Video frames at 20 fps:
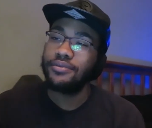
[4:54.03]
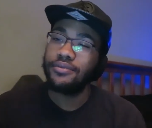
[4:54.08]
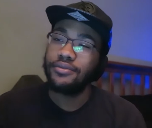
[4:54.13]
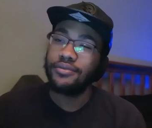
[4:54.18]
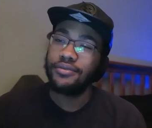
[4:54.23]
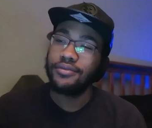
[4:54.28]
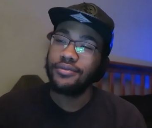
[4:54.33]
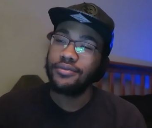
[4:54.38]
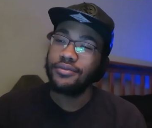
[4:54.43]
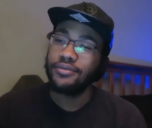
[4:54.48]

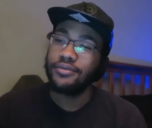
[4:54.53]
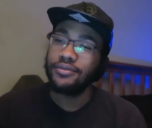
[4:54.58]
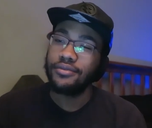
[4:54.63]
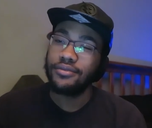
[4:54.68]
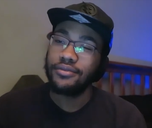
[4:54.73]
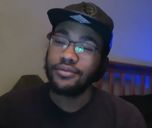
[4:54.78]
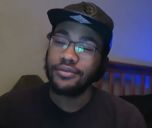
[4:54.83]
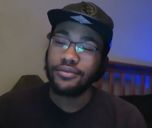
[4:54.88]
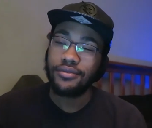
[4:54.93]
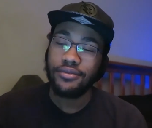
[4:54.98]

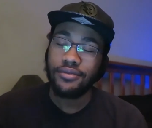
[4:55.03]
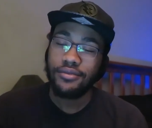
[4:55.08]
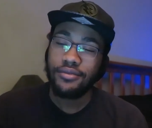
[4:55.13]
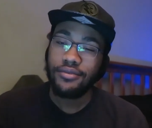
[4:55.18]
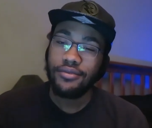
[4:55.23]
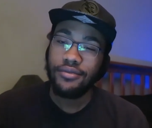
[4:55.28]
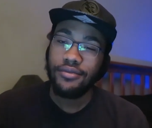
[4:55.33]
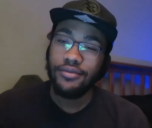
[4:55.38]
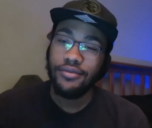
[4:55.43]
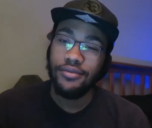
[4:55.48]

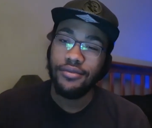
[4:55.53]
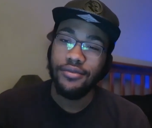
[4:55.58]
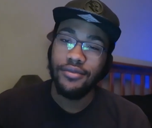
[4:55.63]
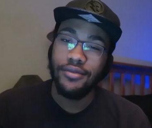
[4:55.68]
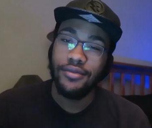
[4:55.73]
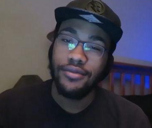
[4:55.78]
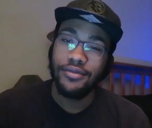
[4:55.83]
[no speech]